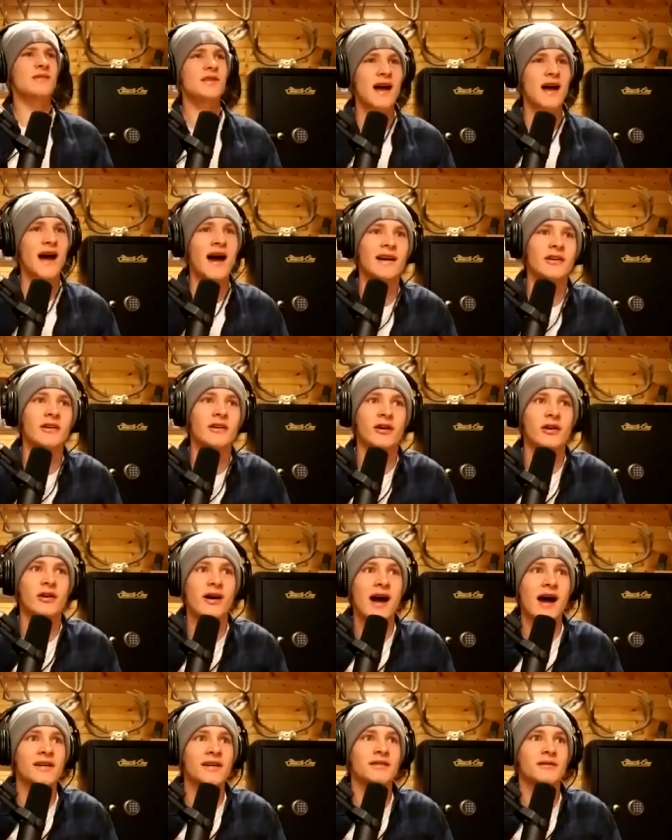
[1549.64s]
I don't know.
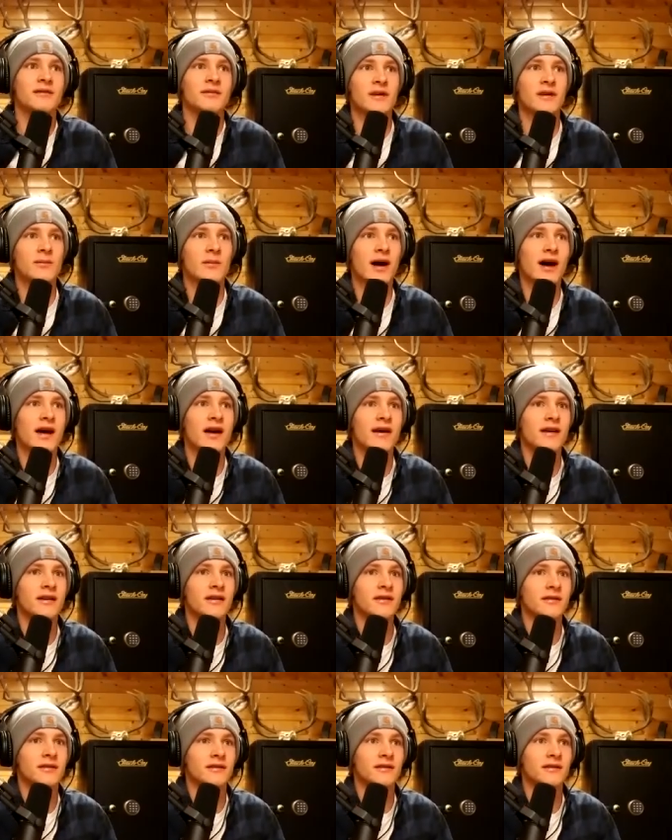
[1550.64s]
In
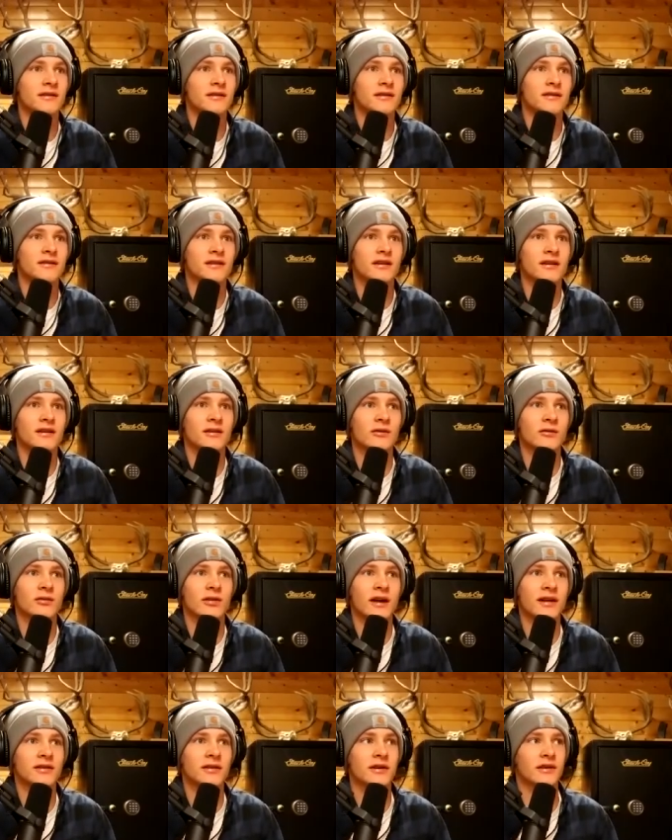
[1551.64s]
my
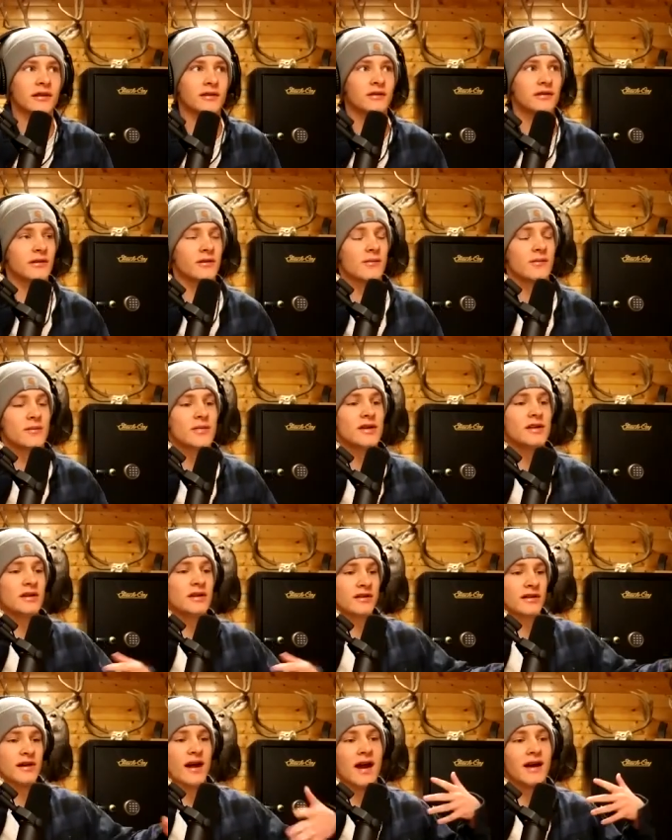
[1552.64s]
like the media
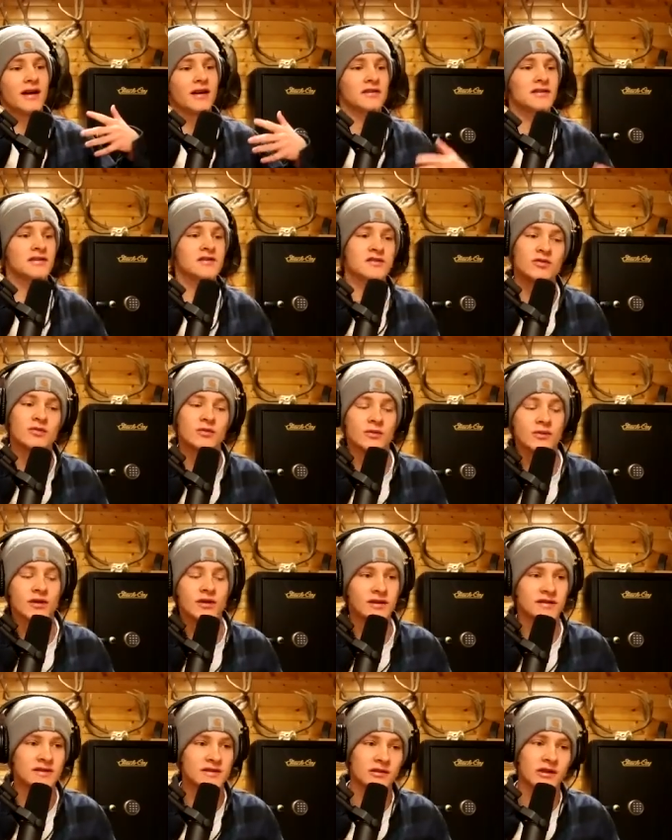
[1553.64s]
that I consume,
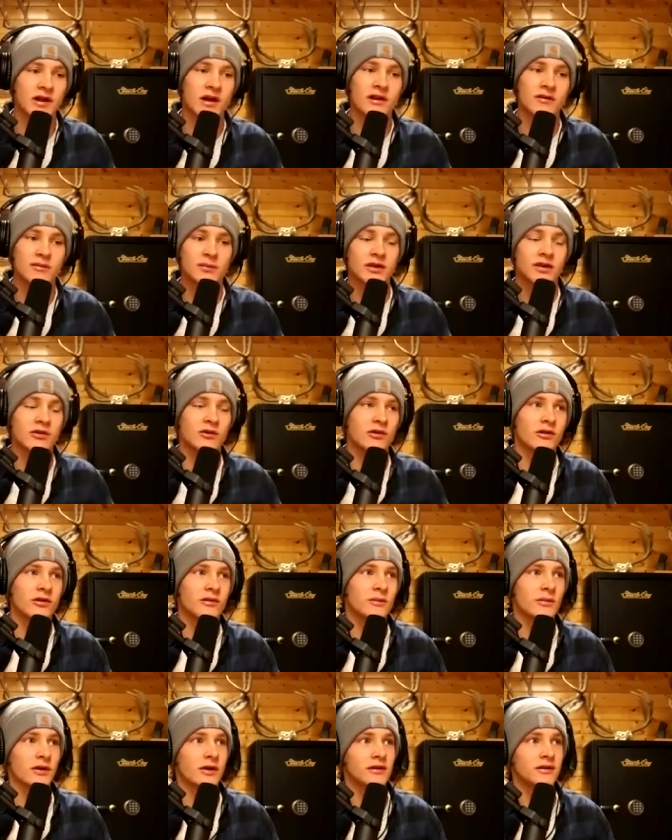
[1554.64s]
it's a lot of Bitcoin,
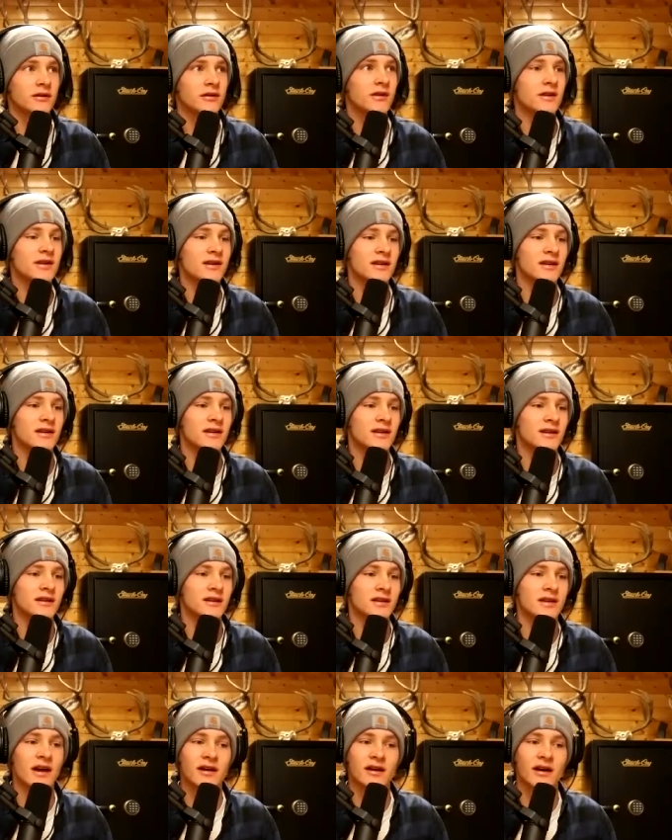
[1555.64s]
but
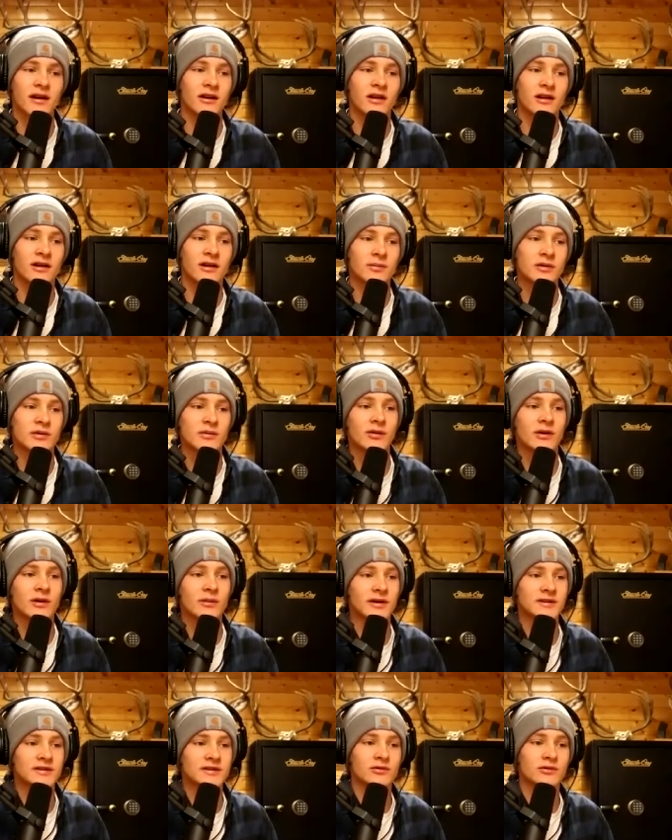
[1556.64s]
yeah, not a lot of people at
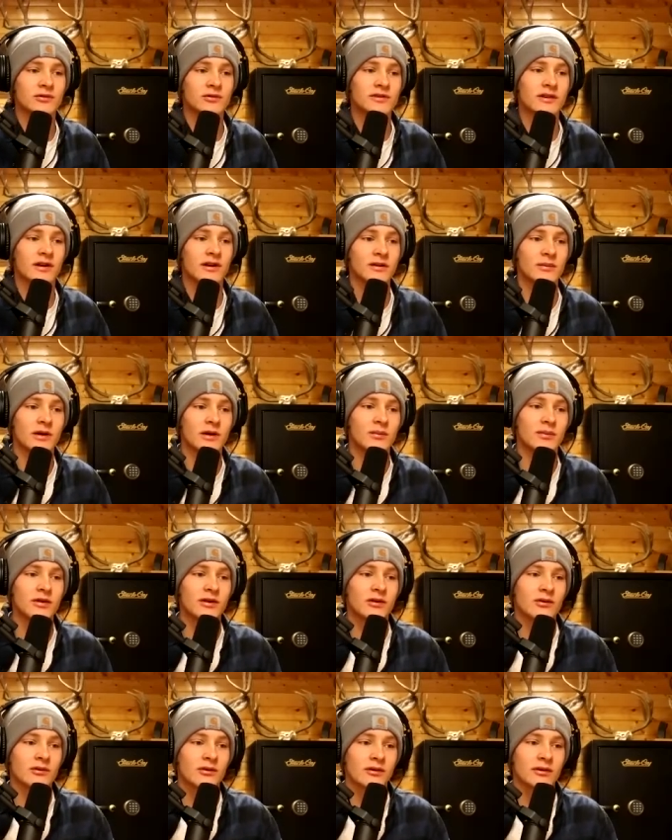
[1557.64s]
my school are talking about
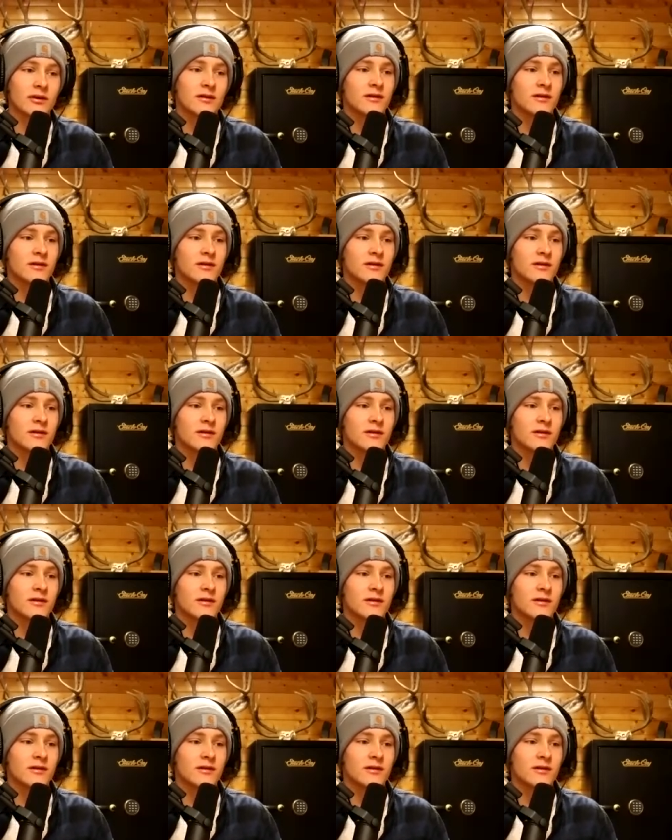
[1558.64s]
Bitcoin.